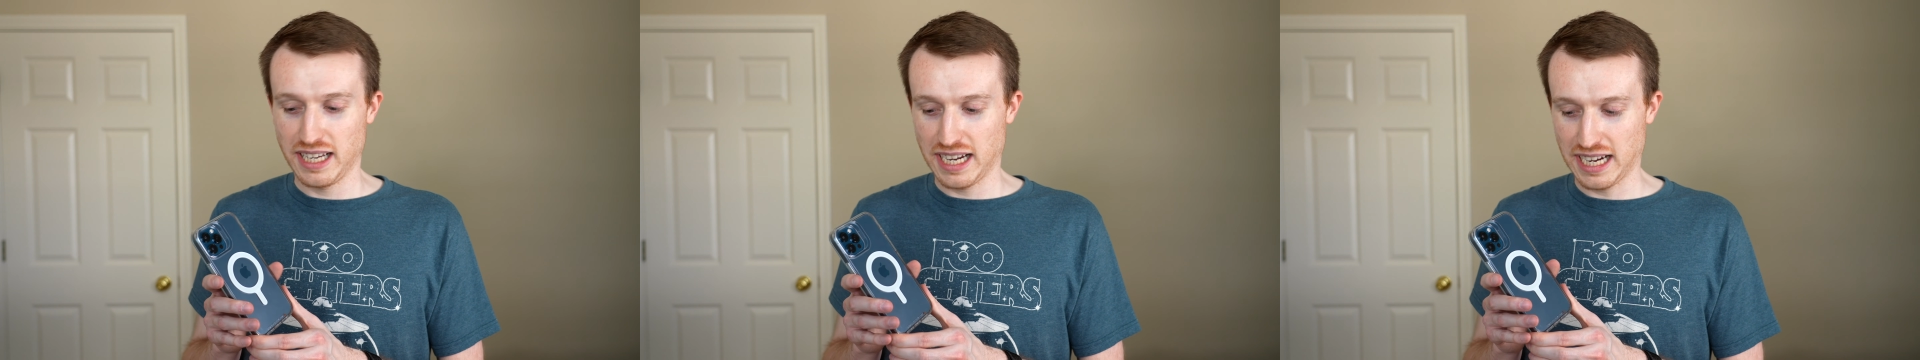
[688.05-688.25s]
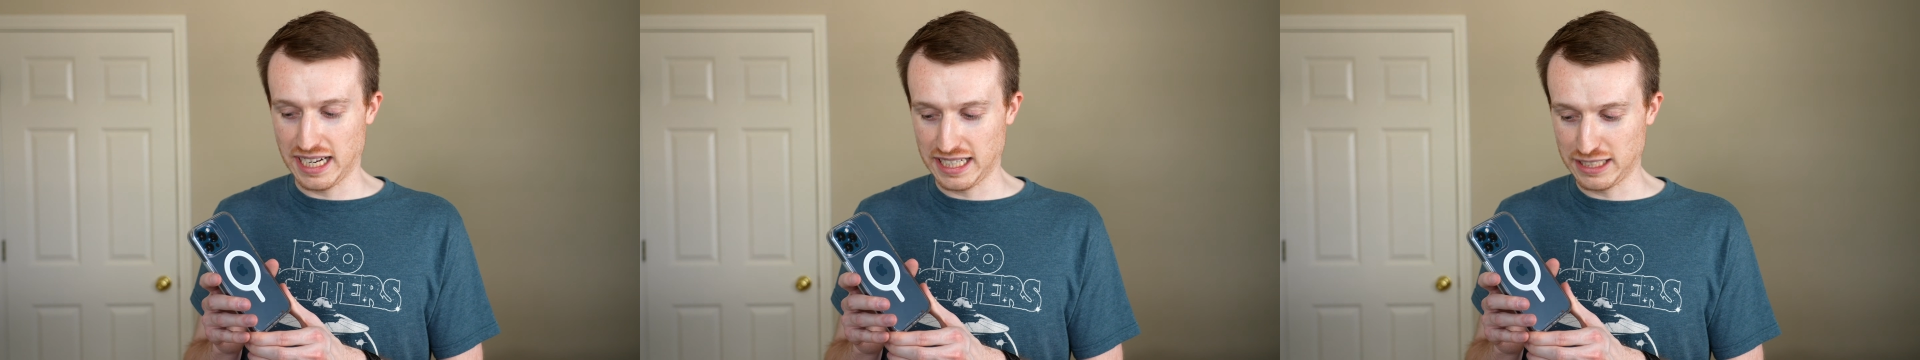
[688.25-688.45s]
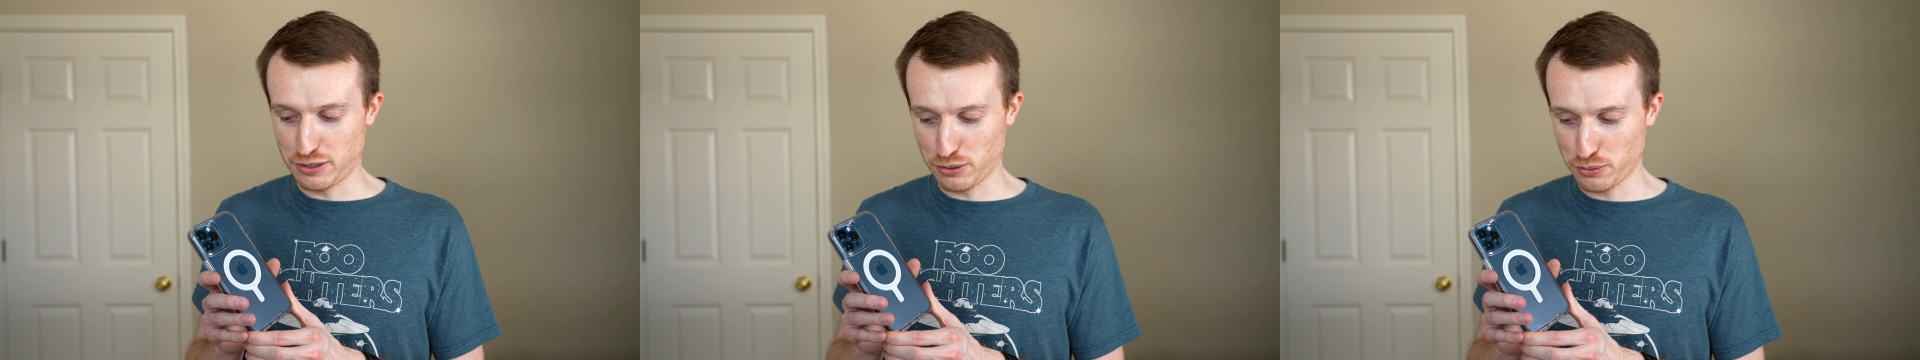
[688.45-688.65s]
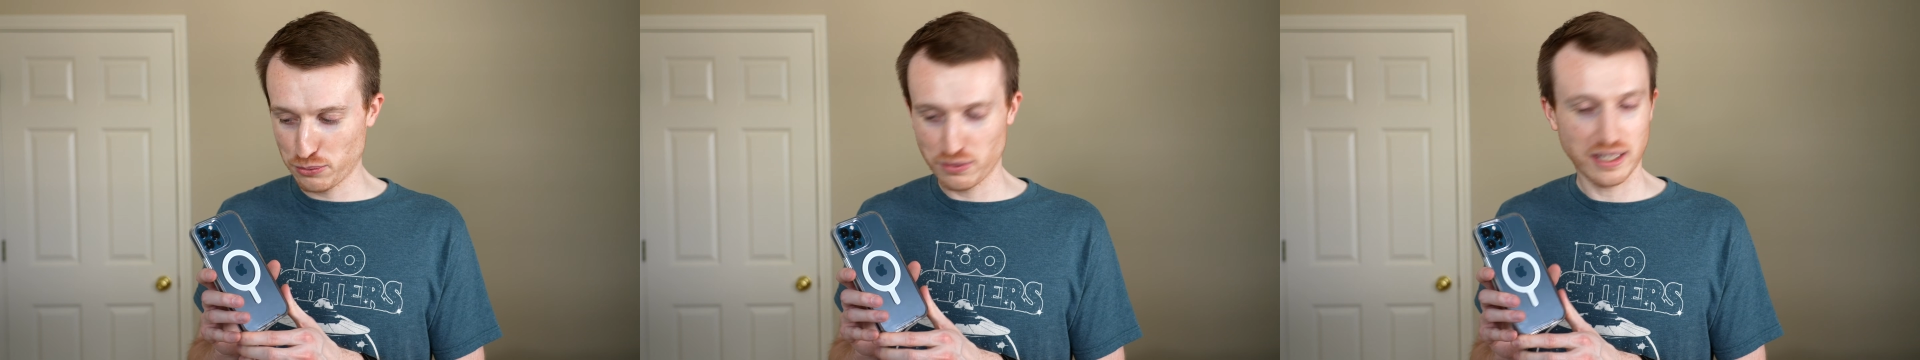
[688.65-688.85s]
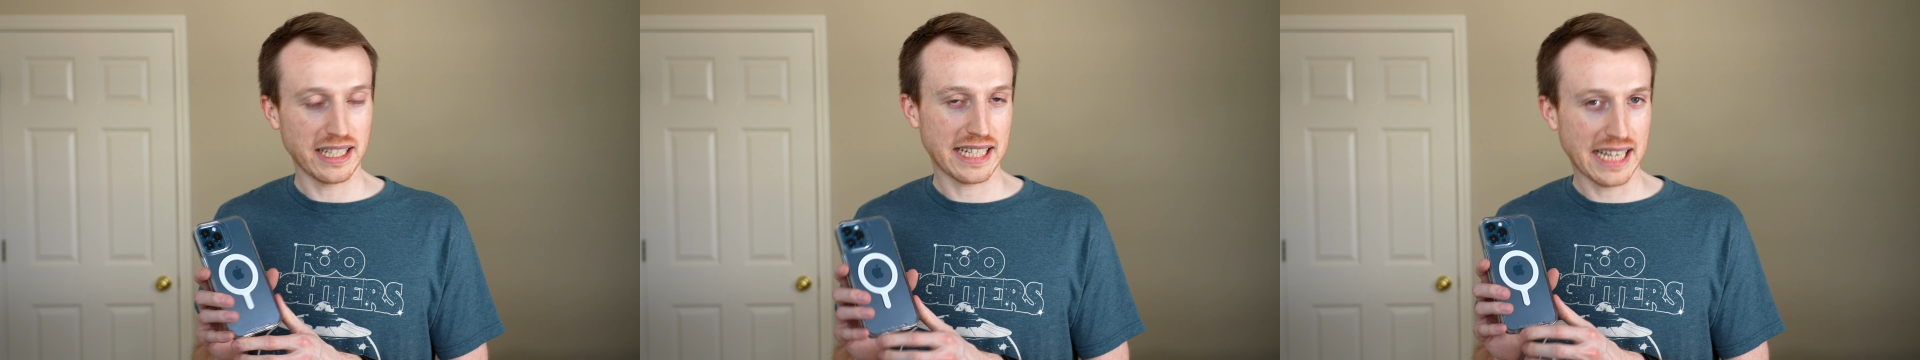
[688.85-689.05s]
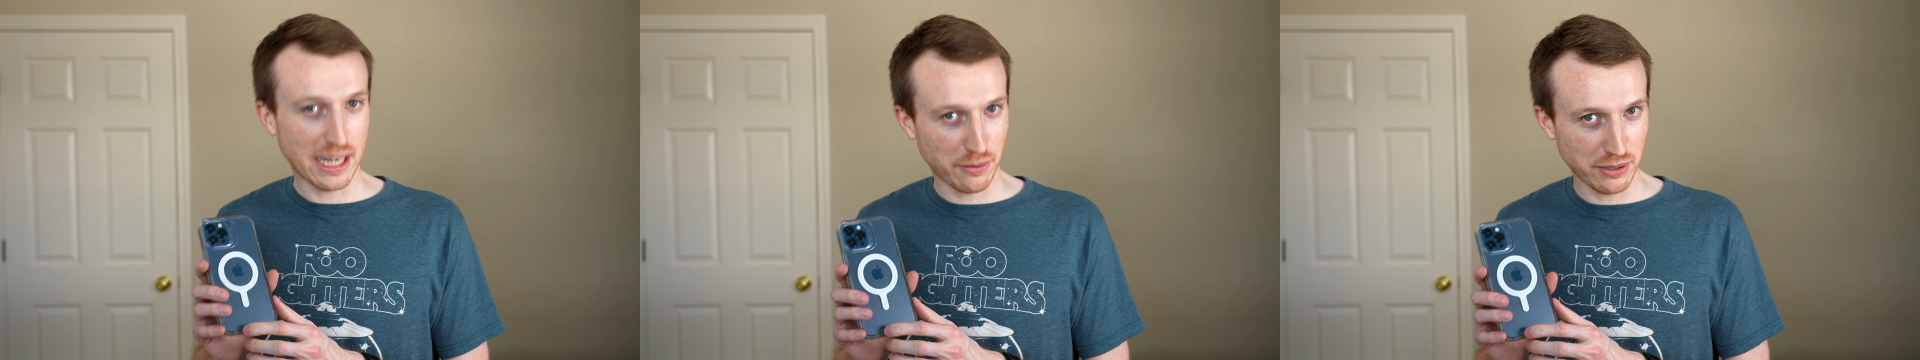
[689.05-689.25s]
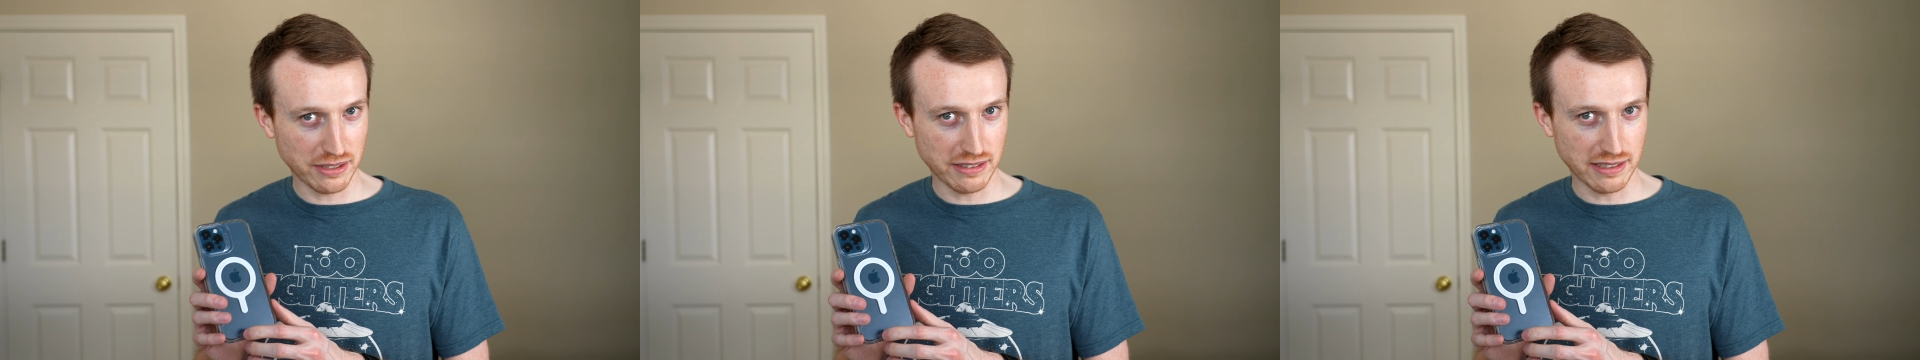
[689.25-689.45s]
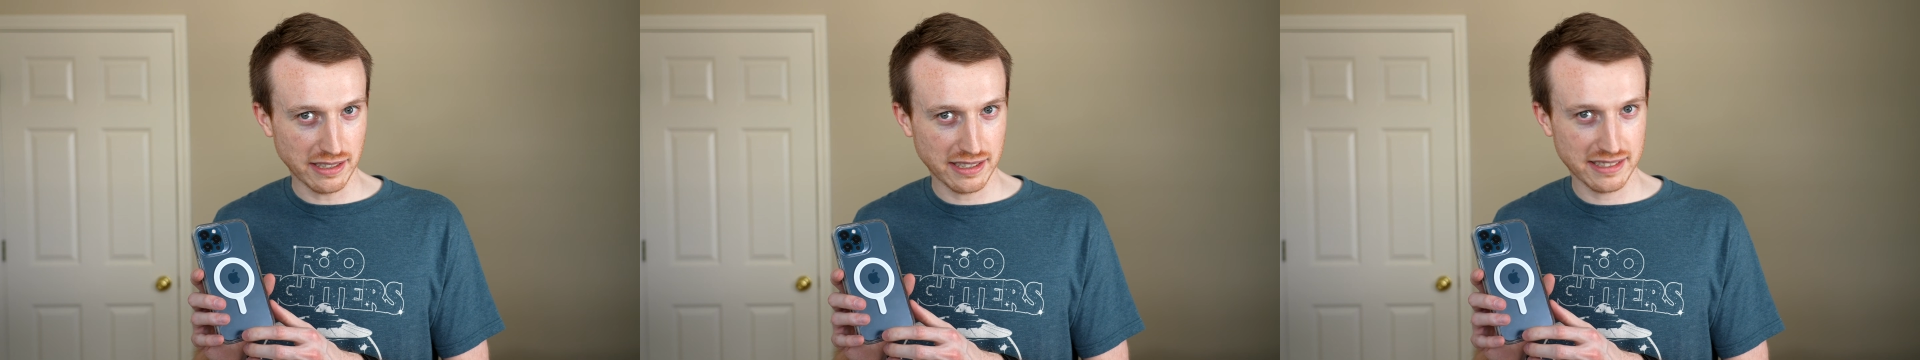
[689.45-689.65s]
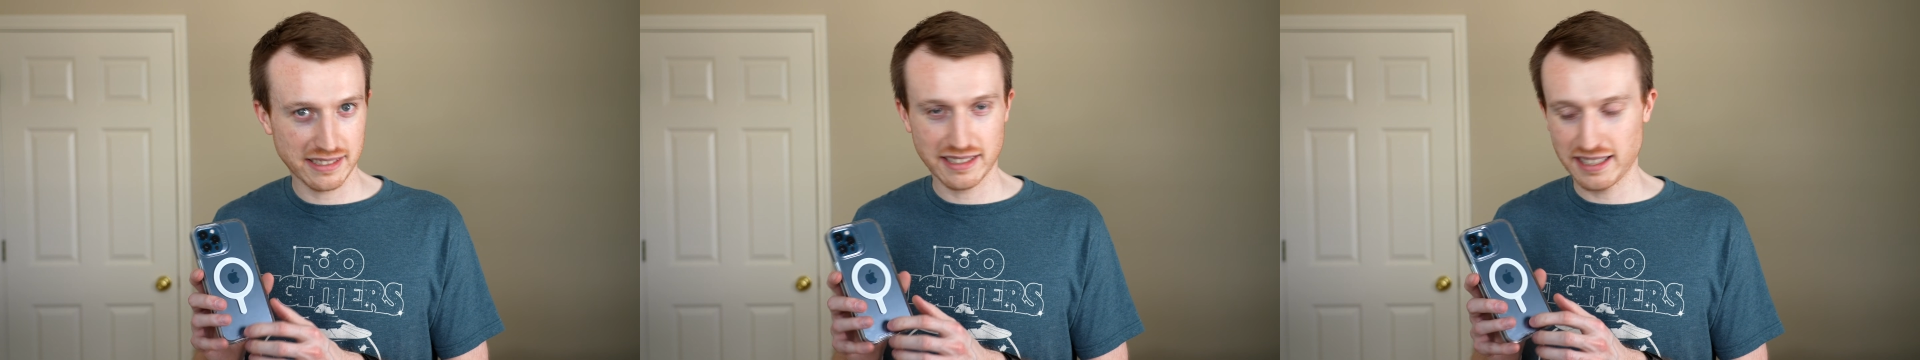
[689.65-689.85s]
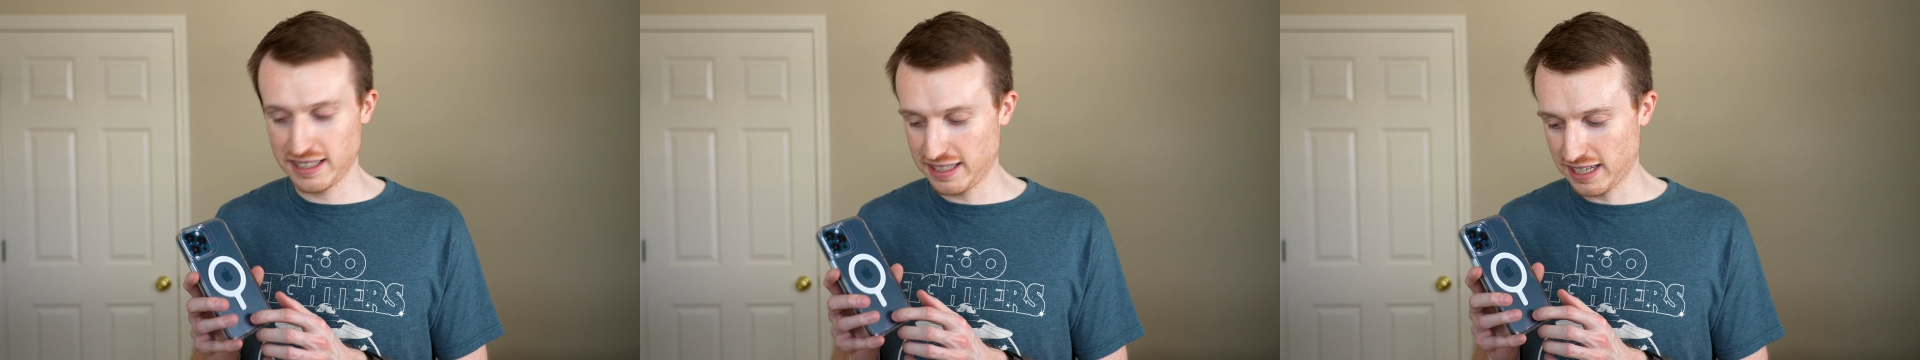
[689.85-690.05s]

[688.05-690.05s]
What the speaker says: I don't like how it looks.